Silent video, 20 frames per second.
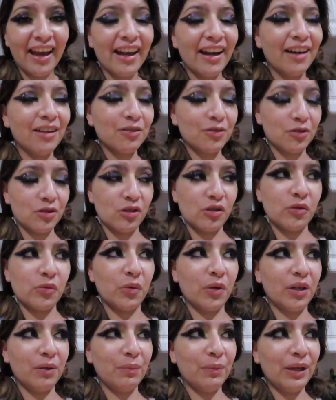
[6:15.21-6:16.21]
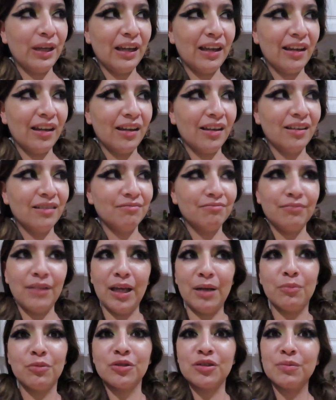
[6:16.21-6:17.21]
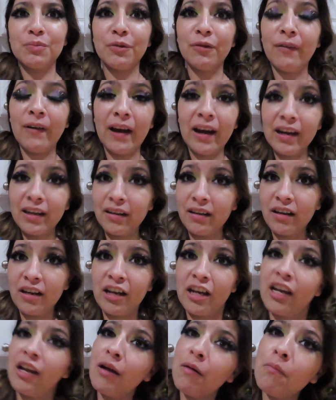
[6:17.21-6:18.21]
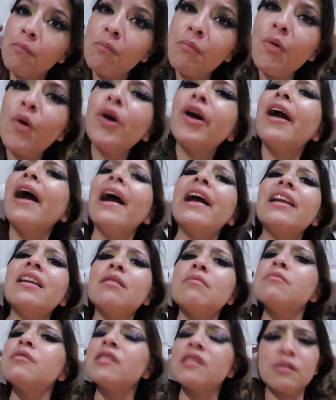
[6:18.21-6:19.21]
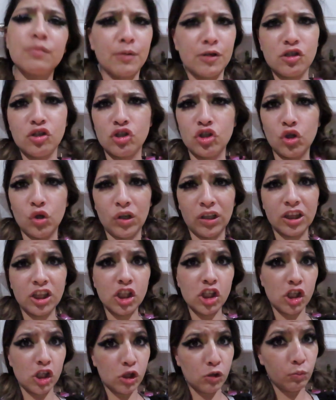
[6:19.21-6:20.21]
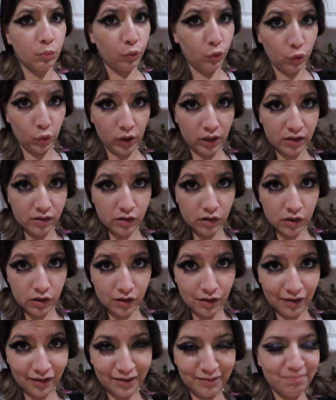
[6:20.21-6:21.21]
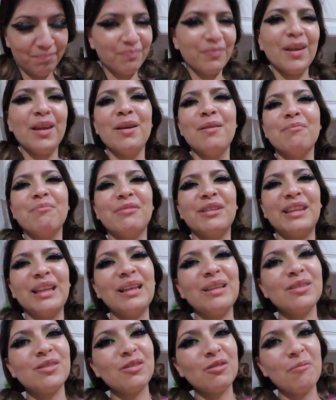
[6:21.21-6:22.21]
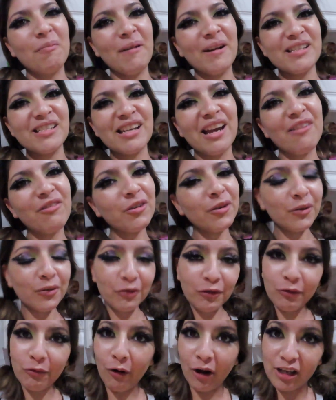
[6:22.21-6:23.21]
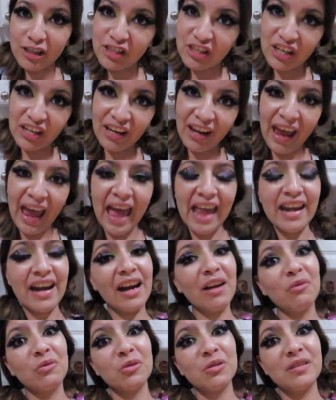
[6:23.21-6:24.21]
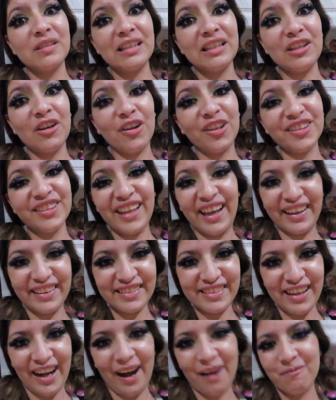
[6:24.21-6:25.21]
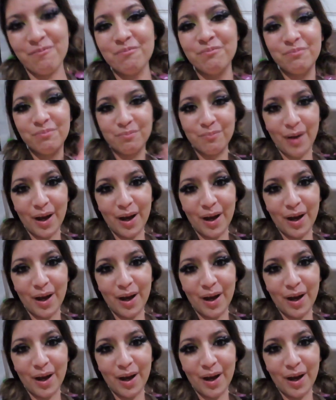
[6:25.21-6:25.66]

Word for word: and I also just want to be able to provide more items, especially during the spooky season. But thank you so much everyone for watching and I will see y'all next time.